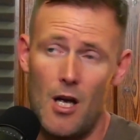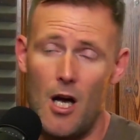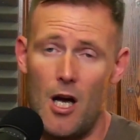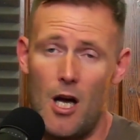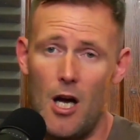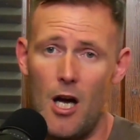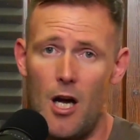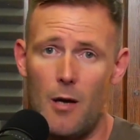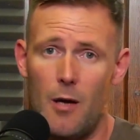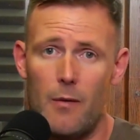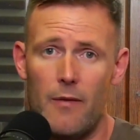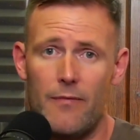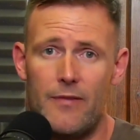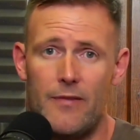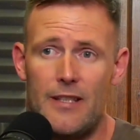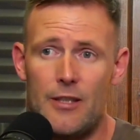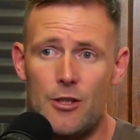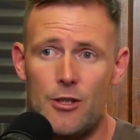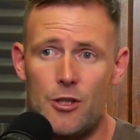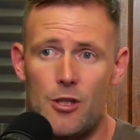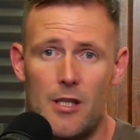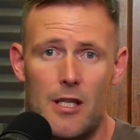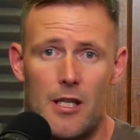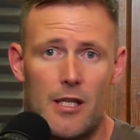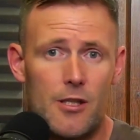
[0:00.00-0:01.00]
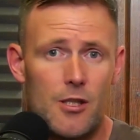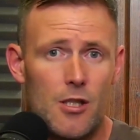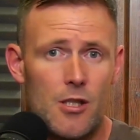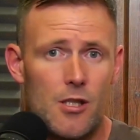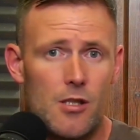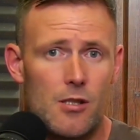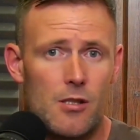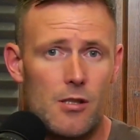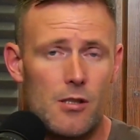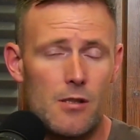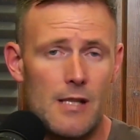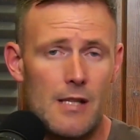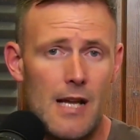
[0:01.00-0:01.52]
I've literally just
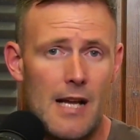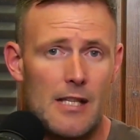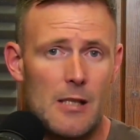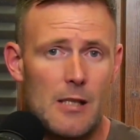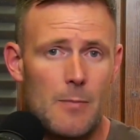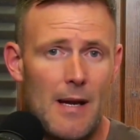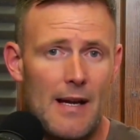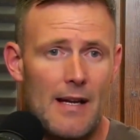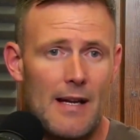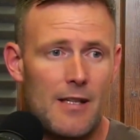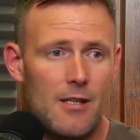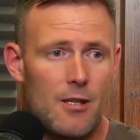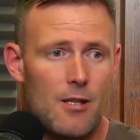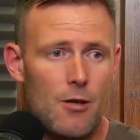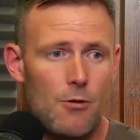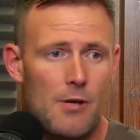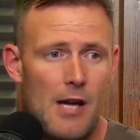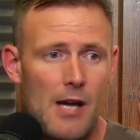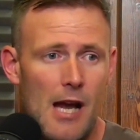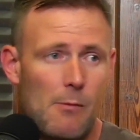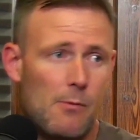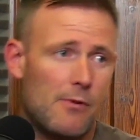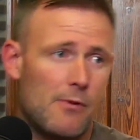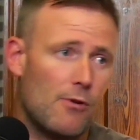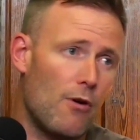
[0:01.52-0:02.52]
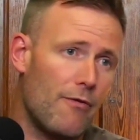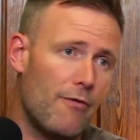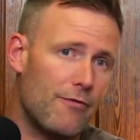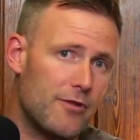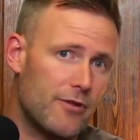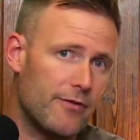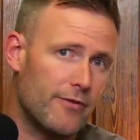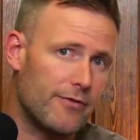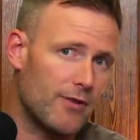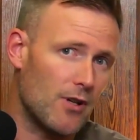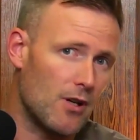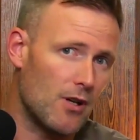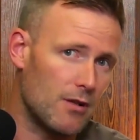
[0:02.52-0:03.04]
landed back in the UK. We're off to
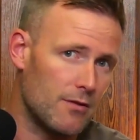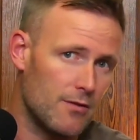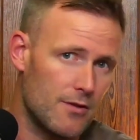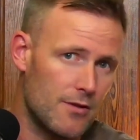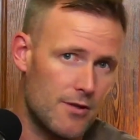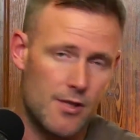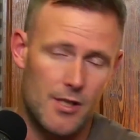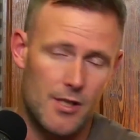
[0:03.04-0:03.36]
France.